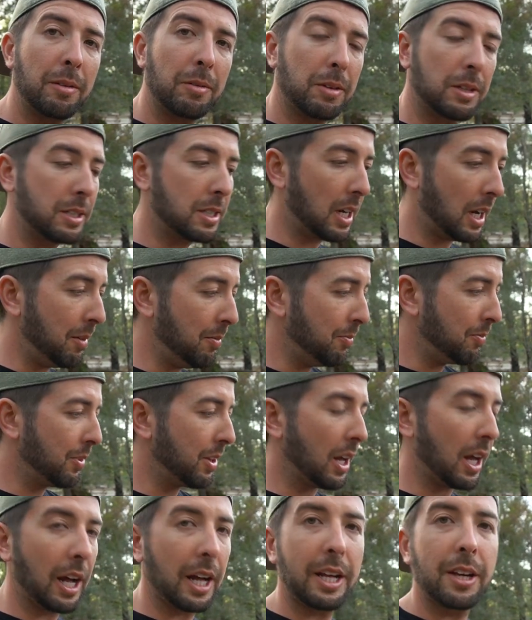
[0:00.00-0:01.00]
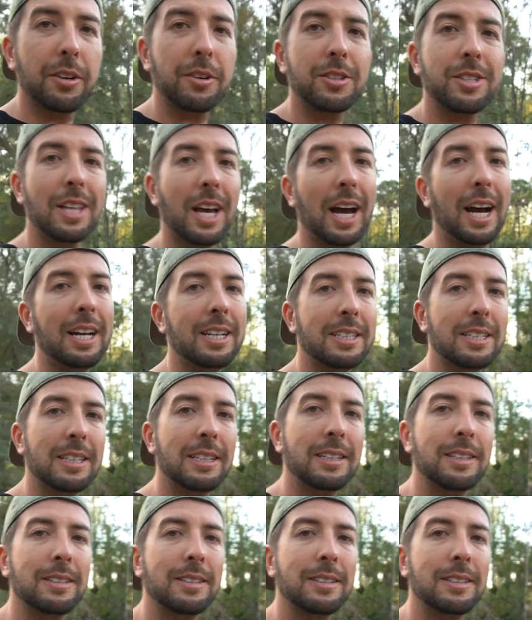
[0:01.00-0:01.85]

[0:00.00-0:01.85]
one time. Here's that.